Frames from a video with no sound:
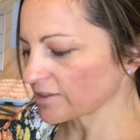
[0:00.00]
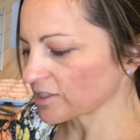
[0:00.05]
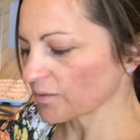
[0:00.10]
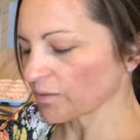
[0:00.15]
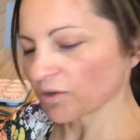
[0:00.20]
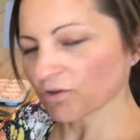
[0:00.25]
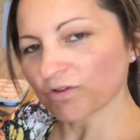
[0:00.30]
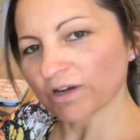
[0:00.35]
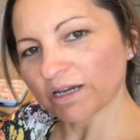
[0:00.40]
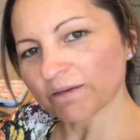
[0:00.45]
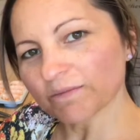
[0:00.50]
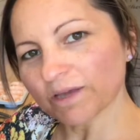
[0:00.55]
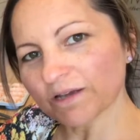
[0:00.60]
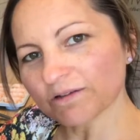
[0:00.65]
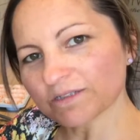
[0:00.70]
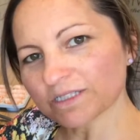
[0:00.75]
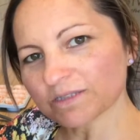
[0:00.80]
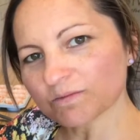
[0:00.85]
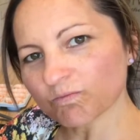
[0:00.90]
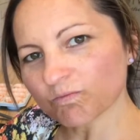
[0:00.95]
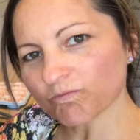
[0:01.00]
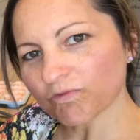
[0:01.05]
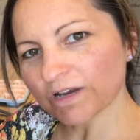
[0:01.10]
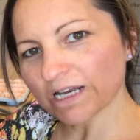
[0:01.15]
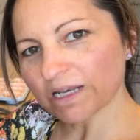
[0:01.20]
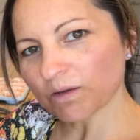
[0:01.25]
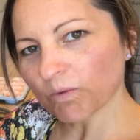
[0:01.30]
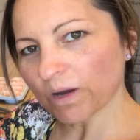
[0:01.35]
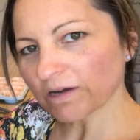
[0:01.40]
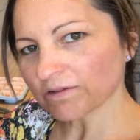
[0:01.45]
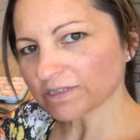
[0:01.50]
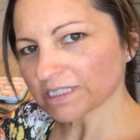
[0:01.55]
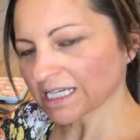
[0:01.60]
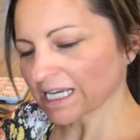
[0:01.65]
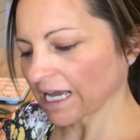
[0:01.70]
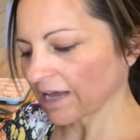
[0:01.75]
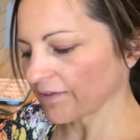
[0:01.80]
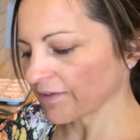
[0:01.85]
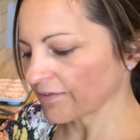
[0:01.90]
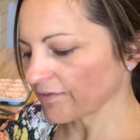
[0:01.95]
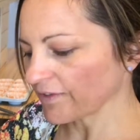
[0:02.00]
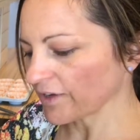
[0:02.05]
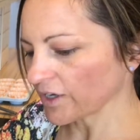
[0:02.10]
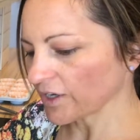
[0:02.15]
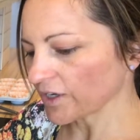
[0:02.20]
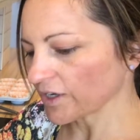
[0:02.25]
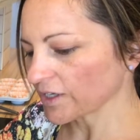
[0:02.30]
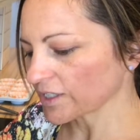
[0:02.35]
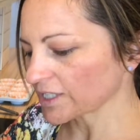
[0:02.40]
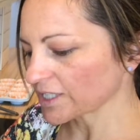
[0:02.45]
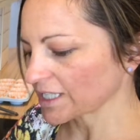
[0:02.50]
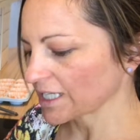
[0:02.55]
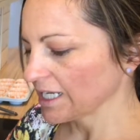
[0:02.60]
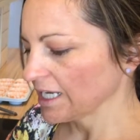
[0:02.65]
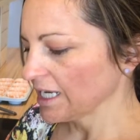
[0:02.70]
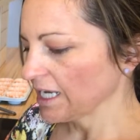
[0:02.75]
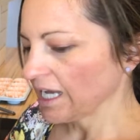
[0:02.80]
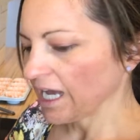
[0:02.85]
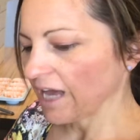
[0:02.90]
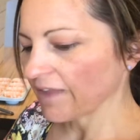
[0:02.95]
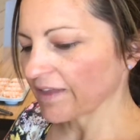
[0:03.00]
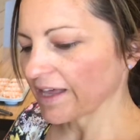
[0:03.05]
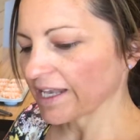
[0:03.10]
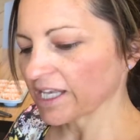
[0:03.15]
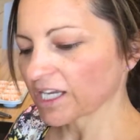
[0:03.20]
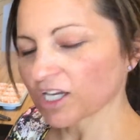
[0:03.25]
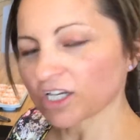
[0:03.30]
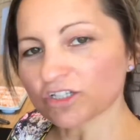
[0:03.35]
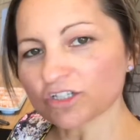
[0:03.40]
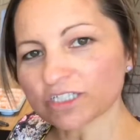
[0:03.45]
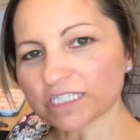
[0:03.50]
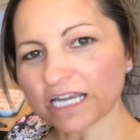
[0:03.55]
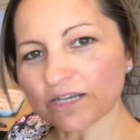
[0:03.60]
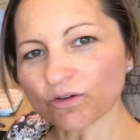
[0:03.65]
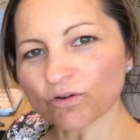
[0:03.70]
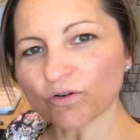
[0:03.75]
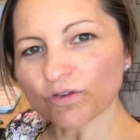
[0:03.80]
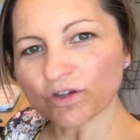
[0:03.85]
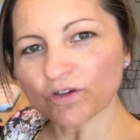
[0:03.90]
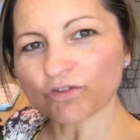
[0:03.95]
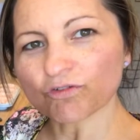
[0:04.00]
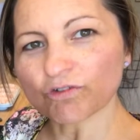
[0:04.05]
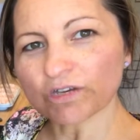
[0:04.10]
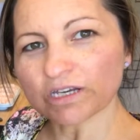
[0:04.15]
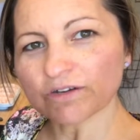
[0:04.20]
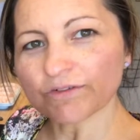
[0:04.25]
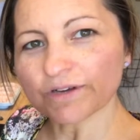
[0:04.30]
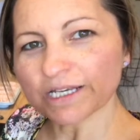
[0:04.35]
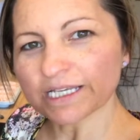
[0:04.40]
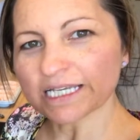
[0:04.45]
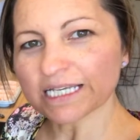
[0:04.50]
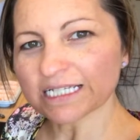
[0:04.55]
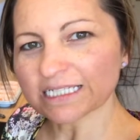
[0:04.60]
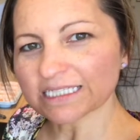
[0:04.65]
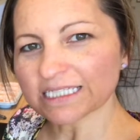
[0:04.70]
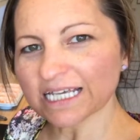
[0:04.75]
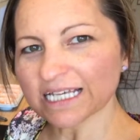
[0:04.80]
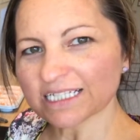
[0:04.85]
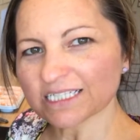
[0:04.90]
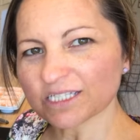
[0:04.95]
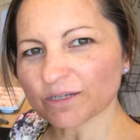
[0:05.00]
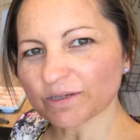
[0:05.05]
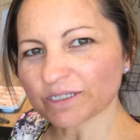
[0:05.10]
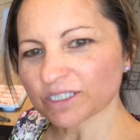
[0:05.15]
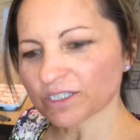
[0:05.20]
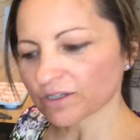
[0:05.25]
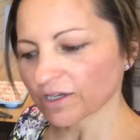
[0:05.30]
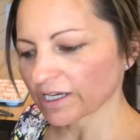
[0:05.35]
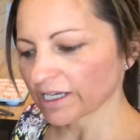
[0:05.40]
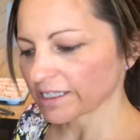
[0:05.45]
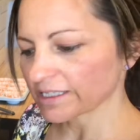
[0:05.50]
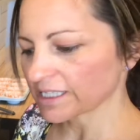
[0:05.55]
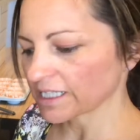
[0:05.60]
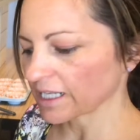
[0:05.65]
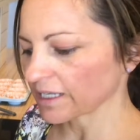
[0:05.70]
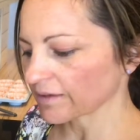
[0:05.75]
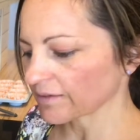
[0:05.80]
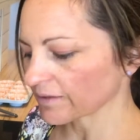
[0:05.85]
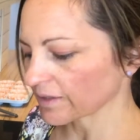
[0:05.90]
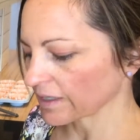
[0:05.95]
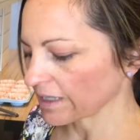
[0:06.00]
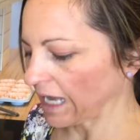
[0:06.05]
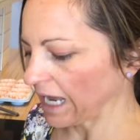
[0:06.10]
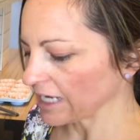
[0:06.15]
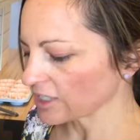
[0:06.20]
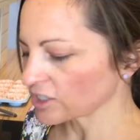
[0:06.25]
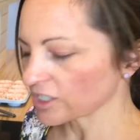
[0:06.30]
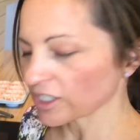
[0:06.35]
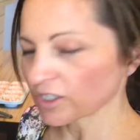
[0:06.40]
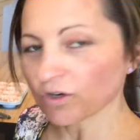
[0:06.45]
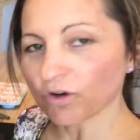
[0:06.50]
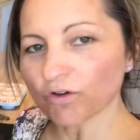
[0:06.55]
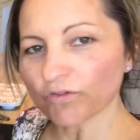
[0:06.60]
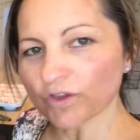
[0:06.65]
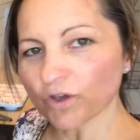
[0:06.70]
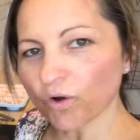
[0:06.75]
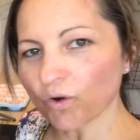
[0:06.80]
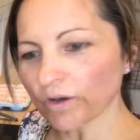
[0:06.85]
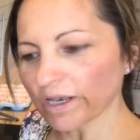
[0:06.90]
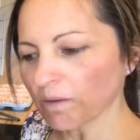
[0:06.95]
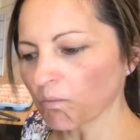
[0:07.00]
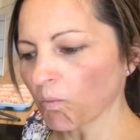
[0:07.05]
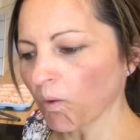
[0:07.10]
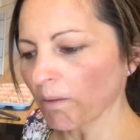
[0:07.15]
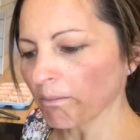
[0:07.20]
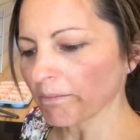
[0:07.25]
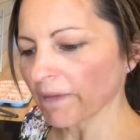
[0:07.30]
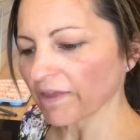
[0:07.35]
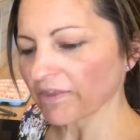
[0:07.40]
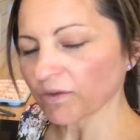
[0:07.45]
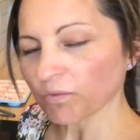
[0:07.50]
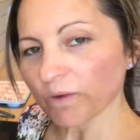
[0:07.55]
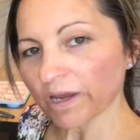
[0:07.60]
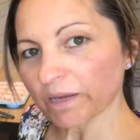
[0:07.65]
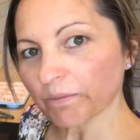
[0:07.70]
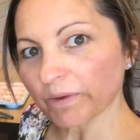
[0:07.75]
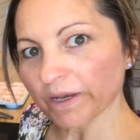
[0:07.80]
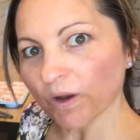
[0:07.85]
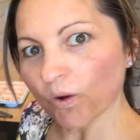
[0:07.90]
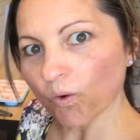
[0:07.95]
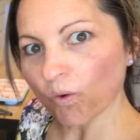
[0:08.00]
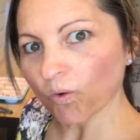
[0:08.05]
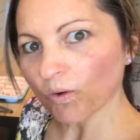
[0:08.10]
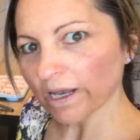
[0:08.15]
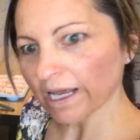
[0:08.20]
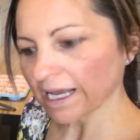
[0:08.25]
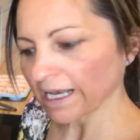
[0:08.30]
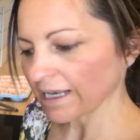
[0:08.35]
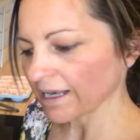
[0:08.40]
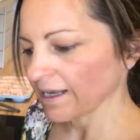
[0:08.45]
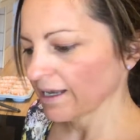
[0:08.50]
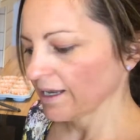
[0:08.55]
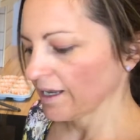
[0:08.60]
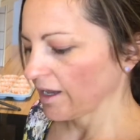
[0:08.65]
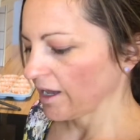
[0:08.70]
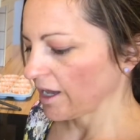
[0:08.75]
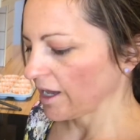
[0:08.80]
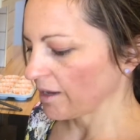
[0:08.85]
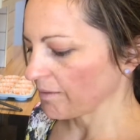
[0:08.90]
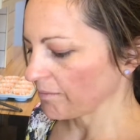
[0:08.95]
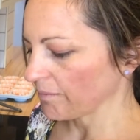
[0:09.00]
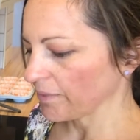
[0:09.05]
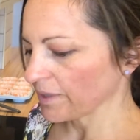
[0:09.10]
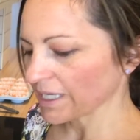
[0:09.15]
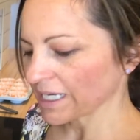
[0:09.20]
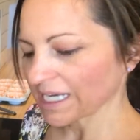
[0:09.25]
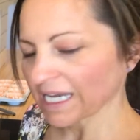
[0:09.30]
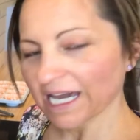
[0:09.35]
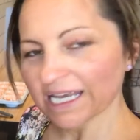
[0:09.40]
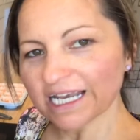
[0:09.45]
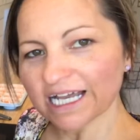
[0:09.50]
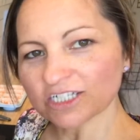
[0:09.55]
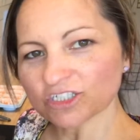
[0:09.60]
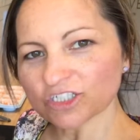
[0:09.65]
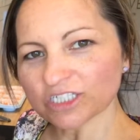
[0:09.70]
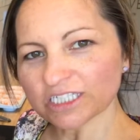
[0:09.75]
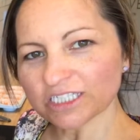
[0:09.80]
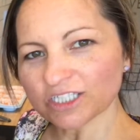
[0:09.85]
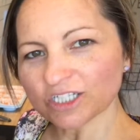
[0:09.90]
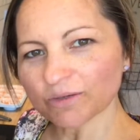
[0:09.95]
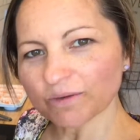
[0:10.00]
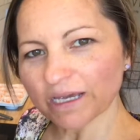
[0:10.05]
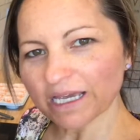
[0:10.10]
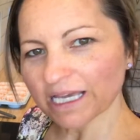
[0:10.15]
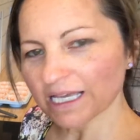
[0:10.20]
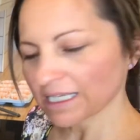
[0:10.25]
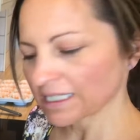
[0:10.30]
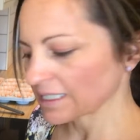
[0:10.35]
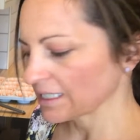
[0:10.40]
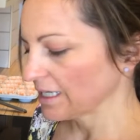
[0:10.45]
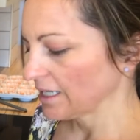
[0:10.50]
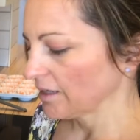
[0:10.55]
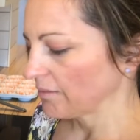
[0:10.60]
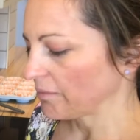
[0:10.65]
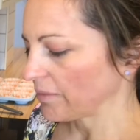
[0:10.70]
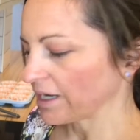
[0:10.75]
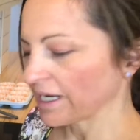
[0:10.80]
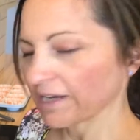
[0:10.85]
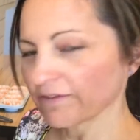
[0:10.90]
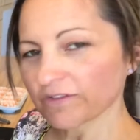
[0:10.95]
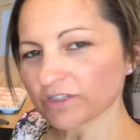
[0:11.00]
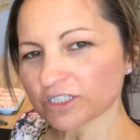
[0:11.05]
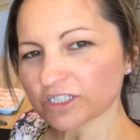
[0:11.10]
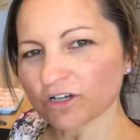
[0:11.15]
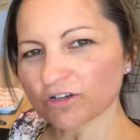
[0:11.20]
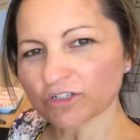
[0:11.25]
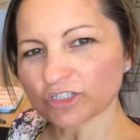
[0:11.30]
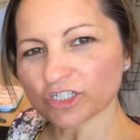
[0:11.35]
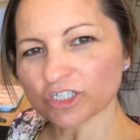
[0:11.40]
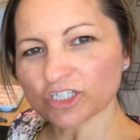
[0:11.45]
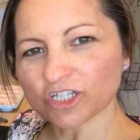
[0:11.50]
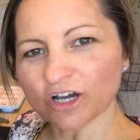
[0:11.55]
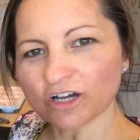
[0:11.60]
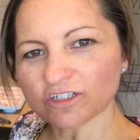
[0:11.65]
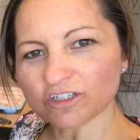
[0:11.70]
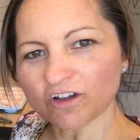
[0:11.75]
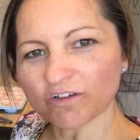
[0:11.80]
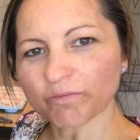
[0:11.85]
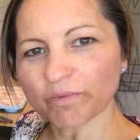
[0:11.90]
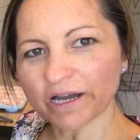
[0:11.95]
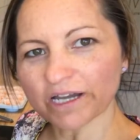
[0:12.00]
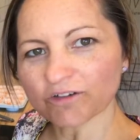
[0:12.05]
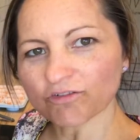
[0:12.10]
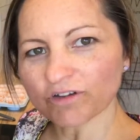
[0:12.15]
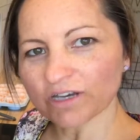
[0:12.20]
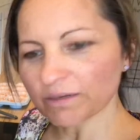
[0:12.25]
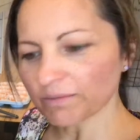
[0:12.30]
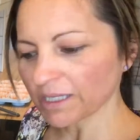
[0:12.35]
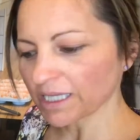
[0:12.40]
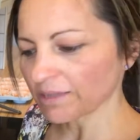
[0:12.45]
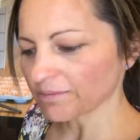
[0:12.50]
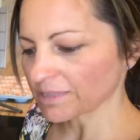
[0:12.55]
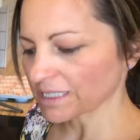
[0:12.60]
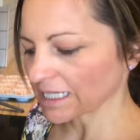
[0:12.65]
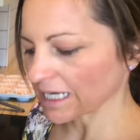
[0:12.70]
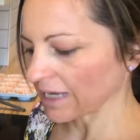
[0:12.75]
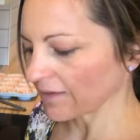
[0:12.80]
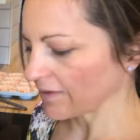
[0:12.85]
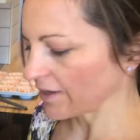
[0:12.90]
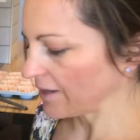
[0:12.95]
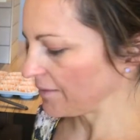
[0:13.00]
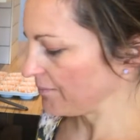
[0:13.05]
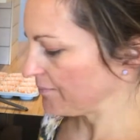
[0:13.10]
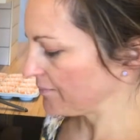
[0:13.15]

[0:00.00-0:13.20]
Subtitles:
So we cream those really well together first, and then you can just add all the other ingredients in. So it's actually called the all-in-one method, where you put it all in, but you can actually do it as long as you start off by creaming them together.